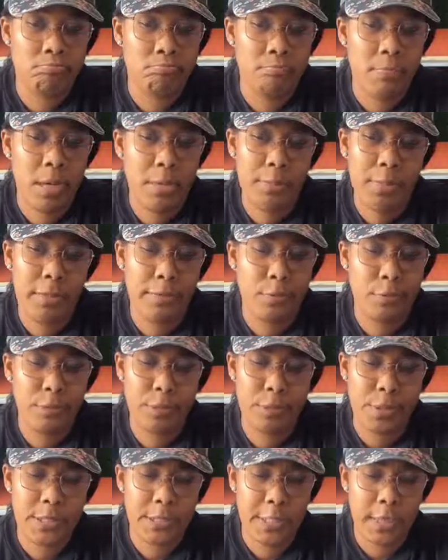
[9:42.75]
maybe even
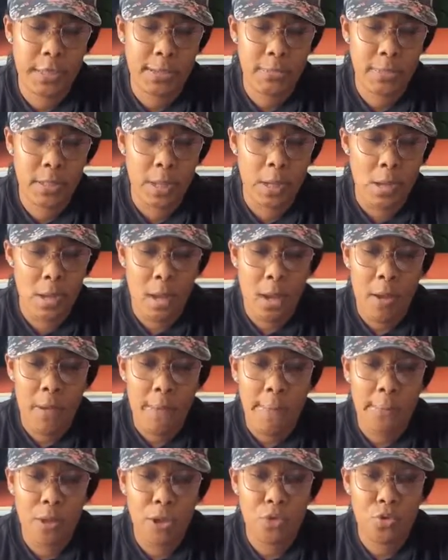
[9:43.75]
3 times.
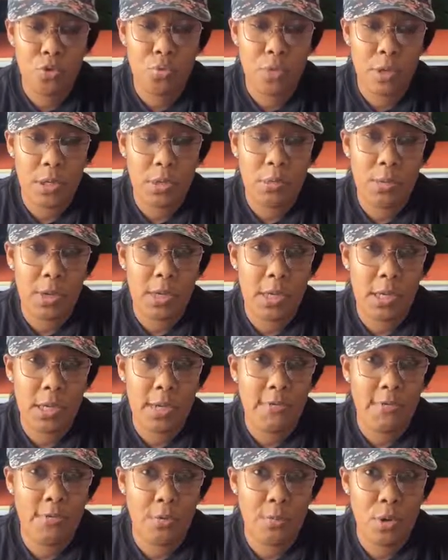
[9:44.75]
But you really want to
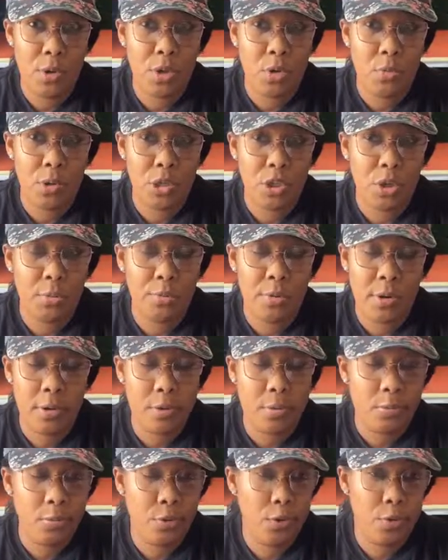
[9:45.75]
get familiar with your
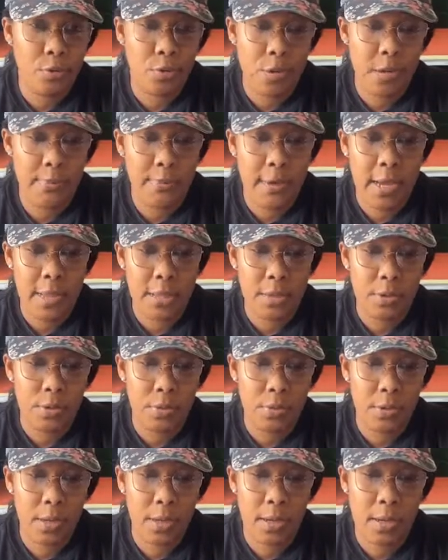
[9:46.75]
printer where you won't even have to
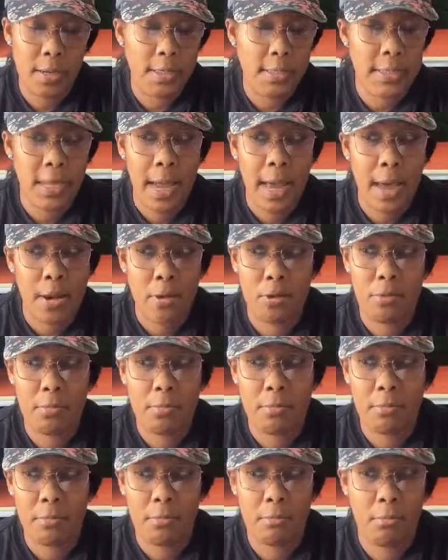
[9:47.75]
do that, because I don't
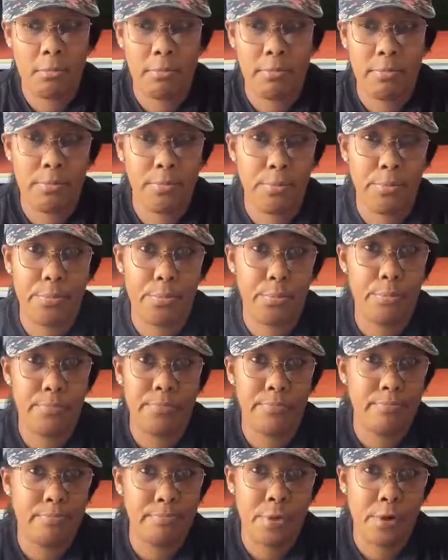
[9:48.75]

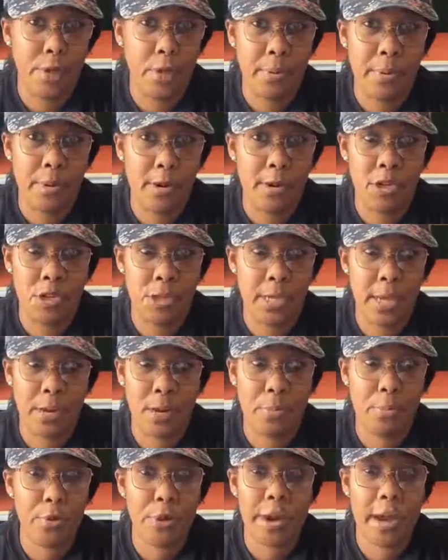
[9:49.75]
print a purge and I
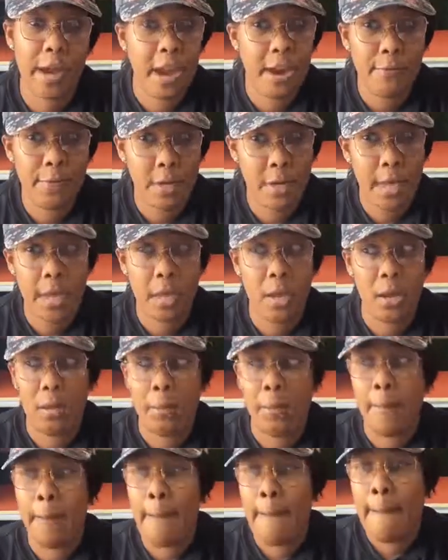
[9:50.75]
don't print every day.
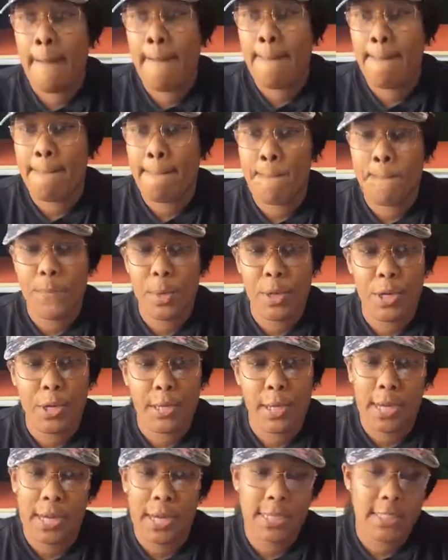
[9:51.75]

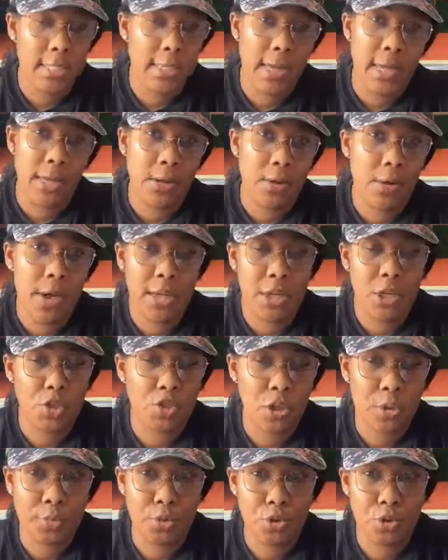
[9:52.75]
But like I said, I know how to
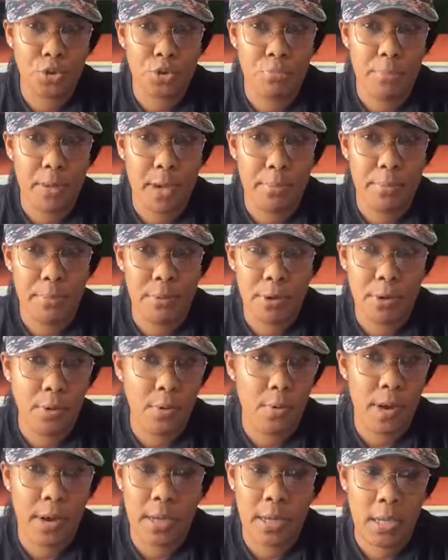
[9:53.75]
troubleshoot my
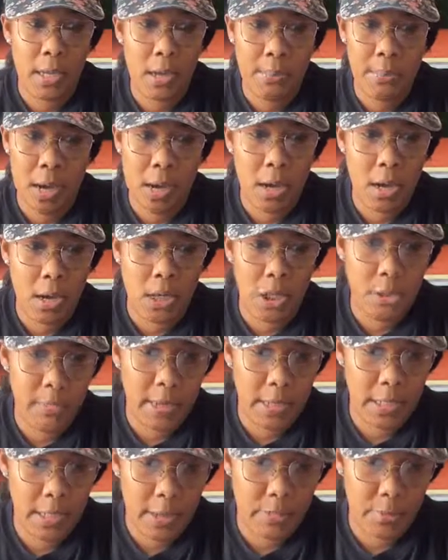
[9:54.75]
printer where I can get my colors
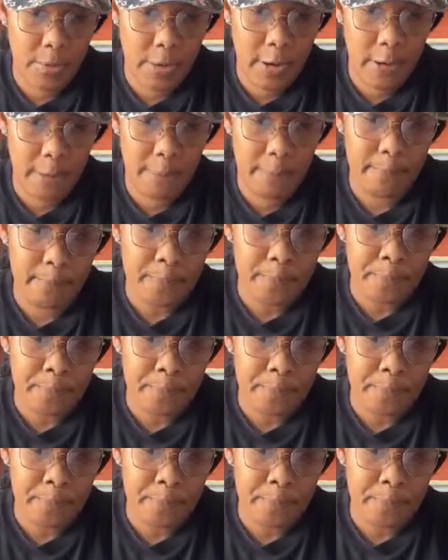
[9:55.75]
back to printing.